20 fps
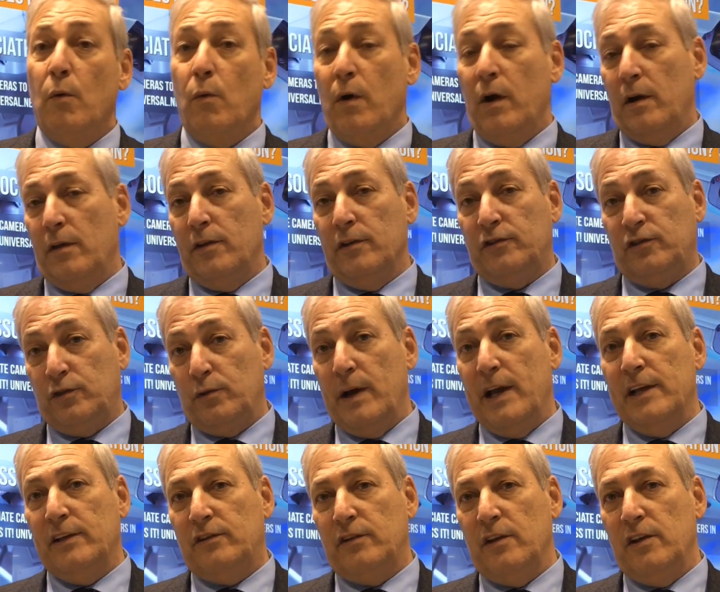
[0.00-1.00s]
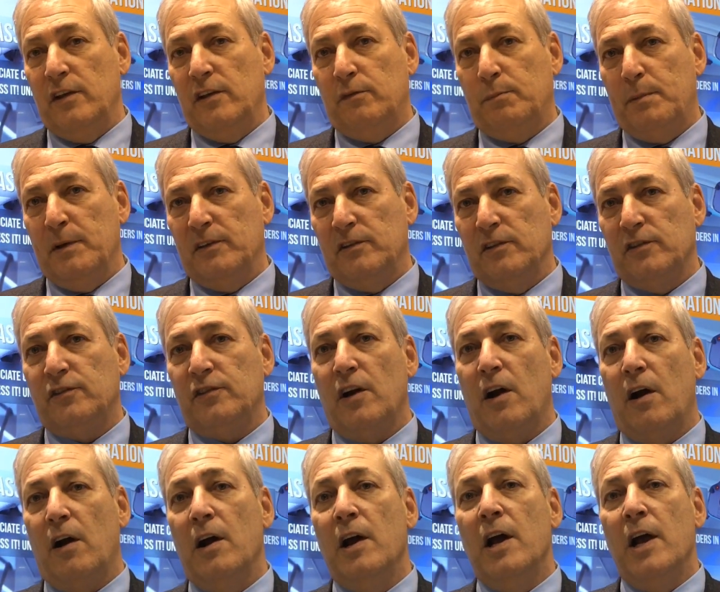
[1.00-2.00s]
where the strengths of these businesses
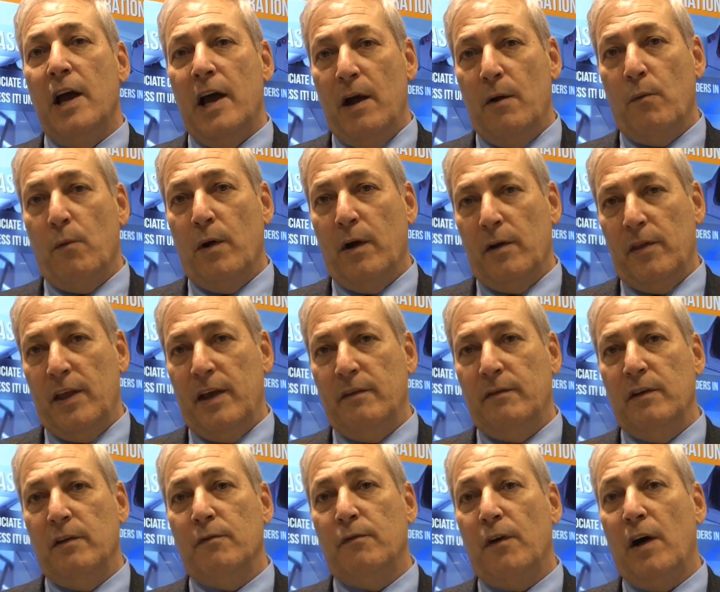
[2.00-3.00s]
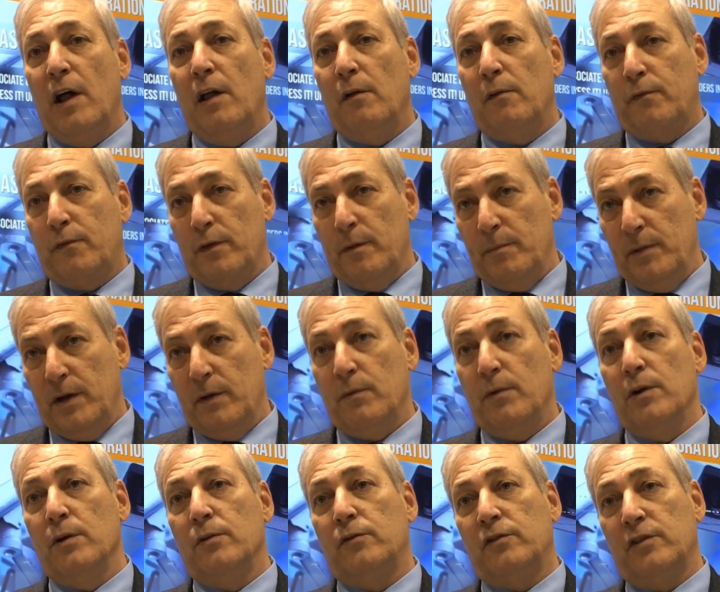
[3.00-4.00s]
are and where they've evolved from their
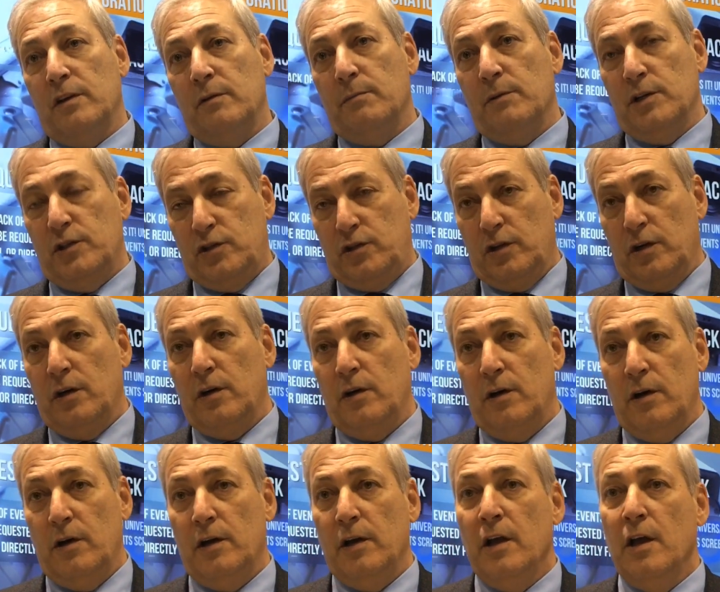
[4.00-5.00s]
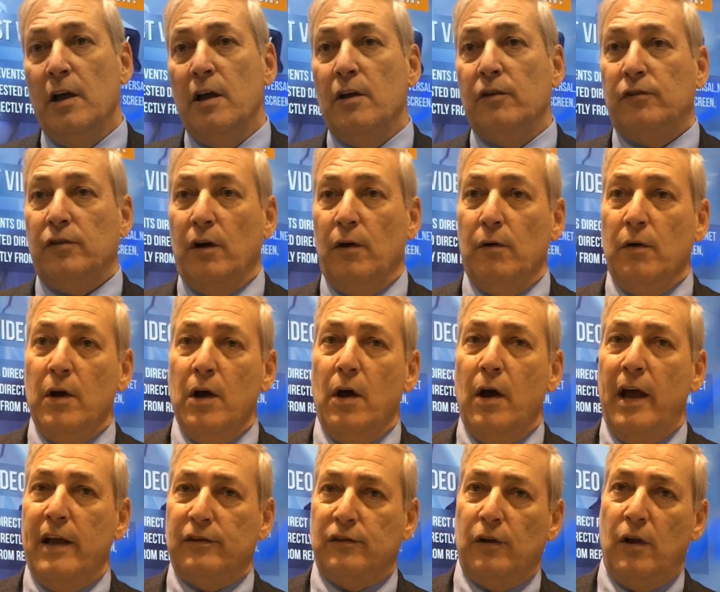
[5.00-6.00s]
roots and matured. So
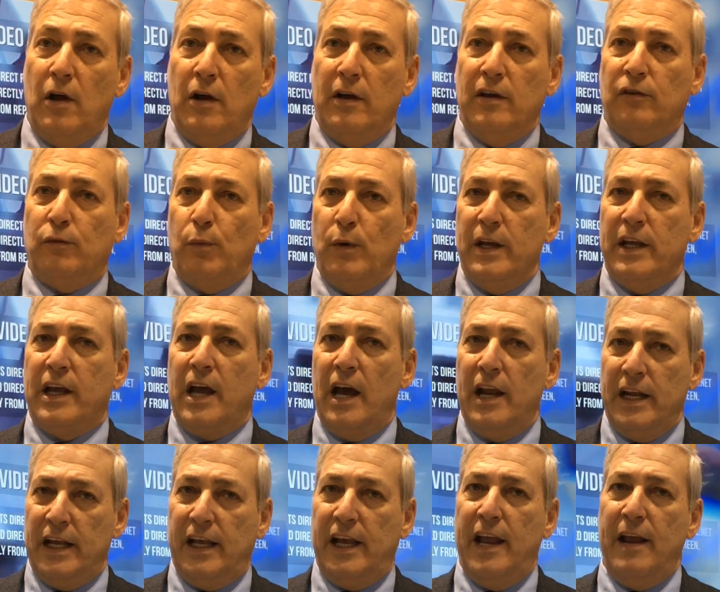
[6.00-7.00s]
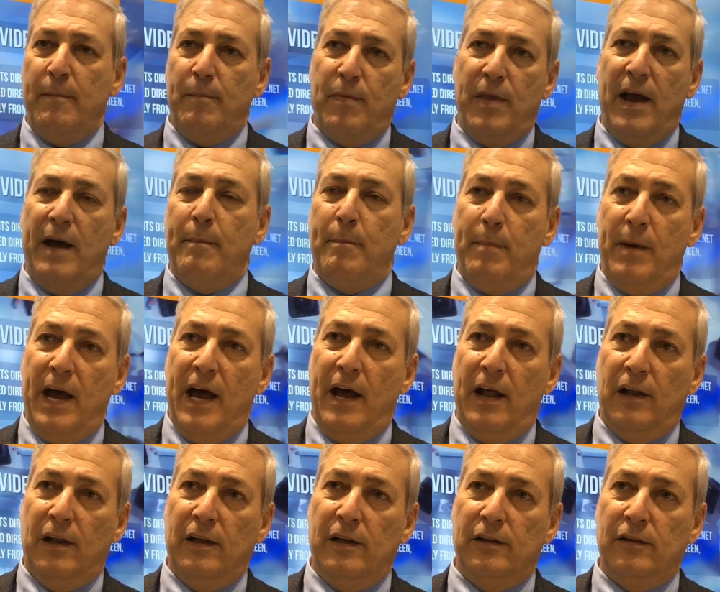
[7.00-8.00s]
as long as we kind of keep that
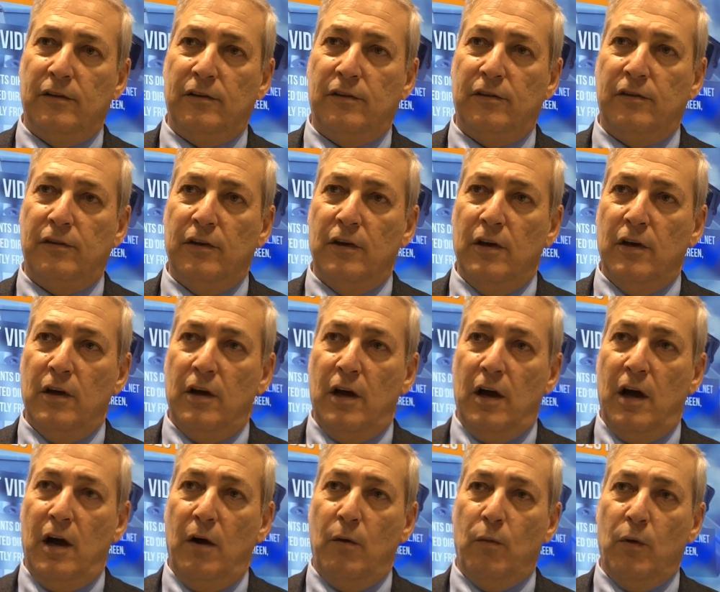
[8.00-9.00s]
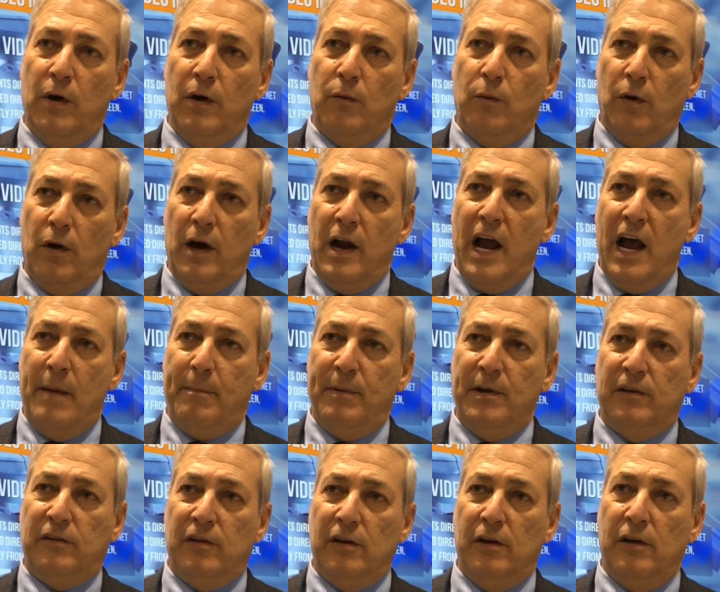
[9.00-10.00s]
balance, uh, we're, we're, happy
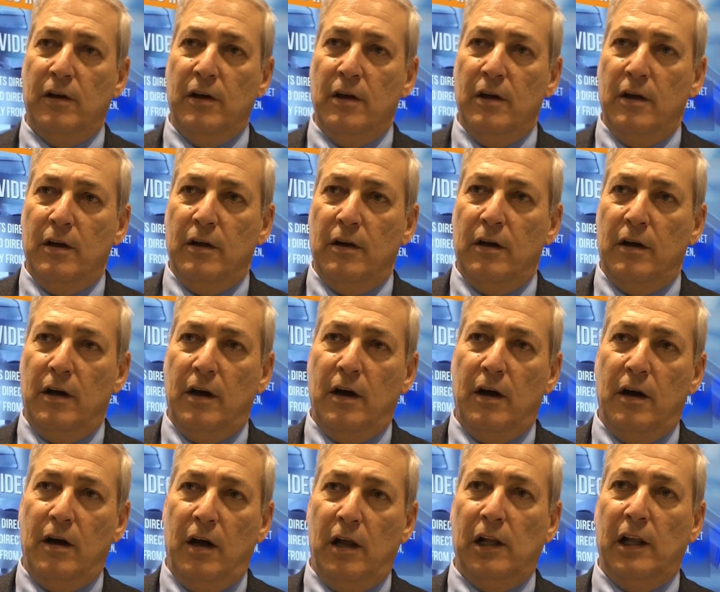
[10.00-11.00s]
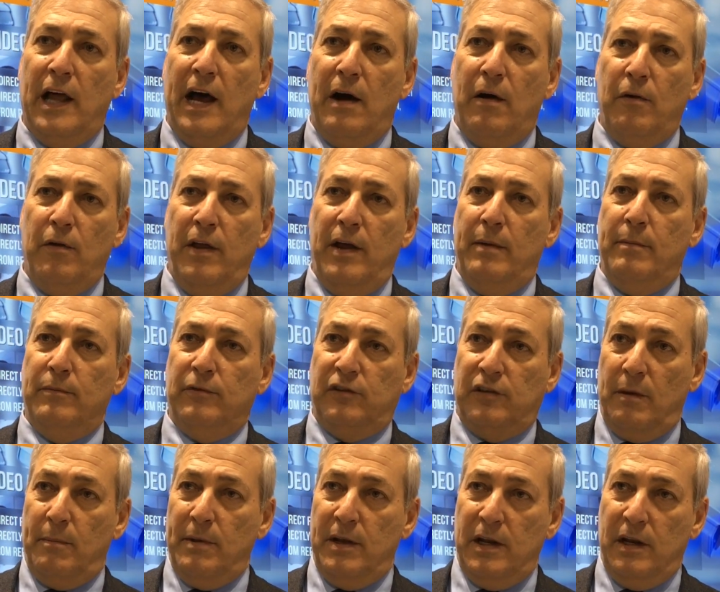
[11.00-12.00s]
to uh, allow them
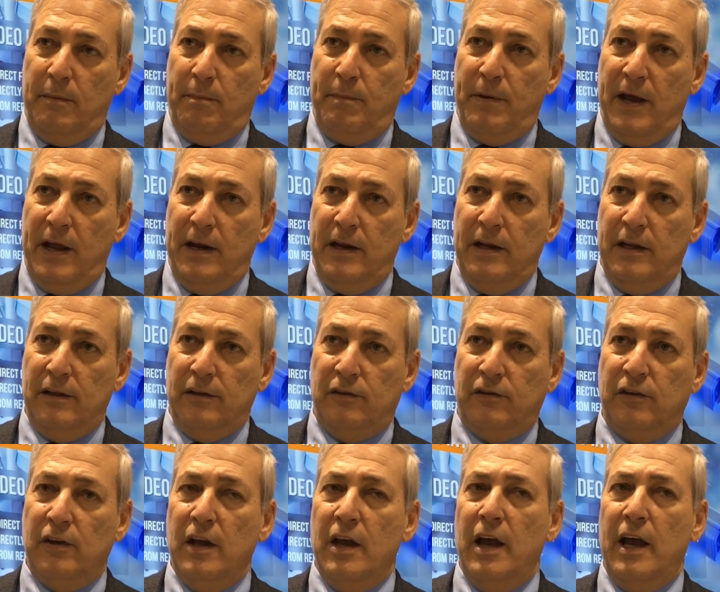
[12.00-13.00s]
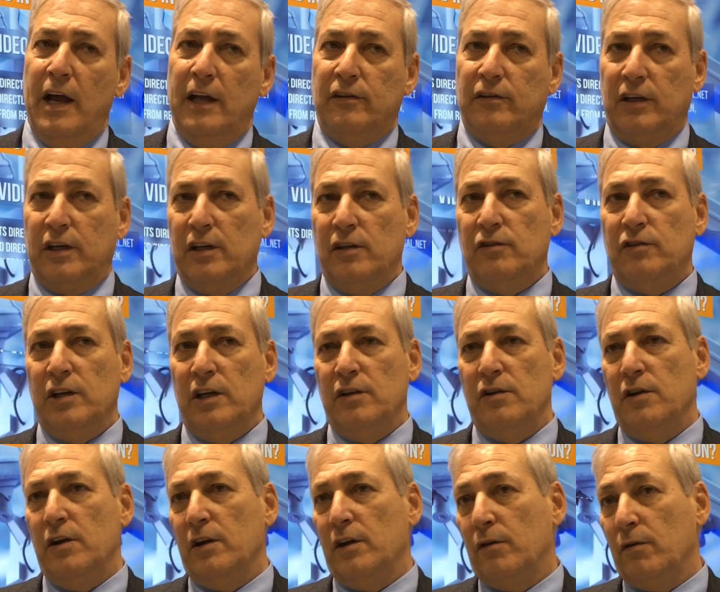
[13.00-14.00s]
some independence and to
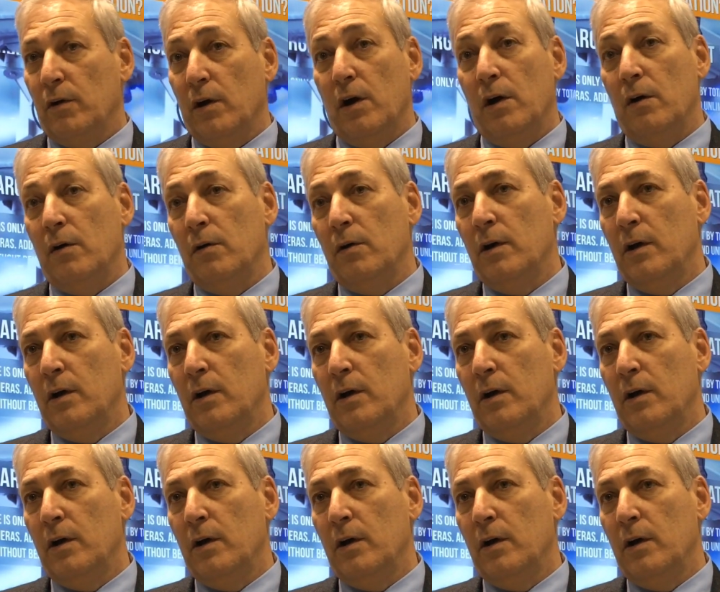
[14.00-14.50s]
continue to grow,